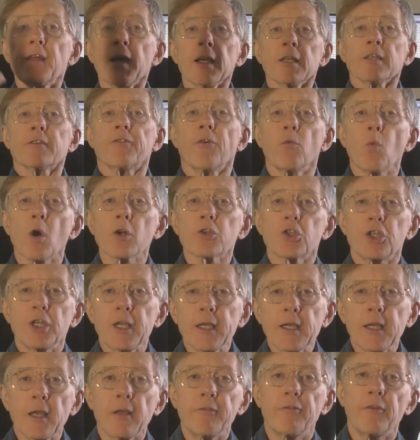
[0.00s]
Thanks for
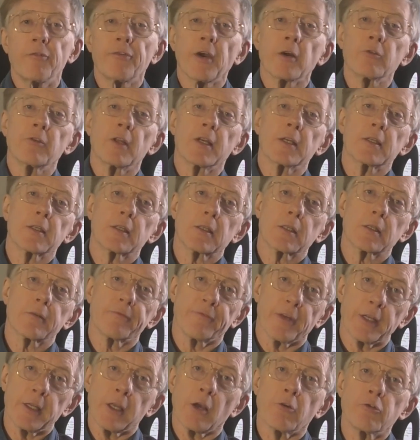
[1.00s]
watching. If you found this
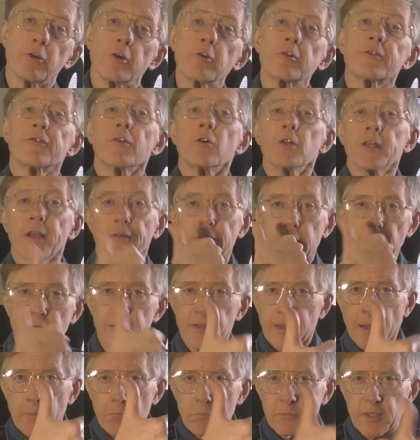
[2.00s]
video useful, give it a
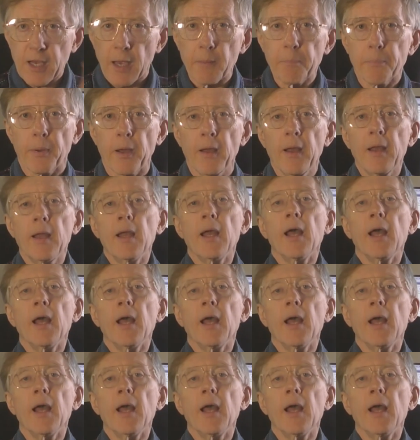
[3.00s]
thumbs up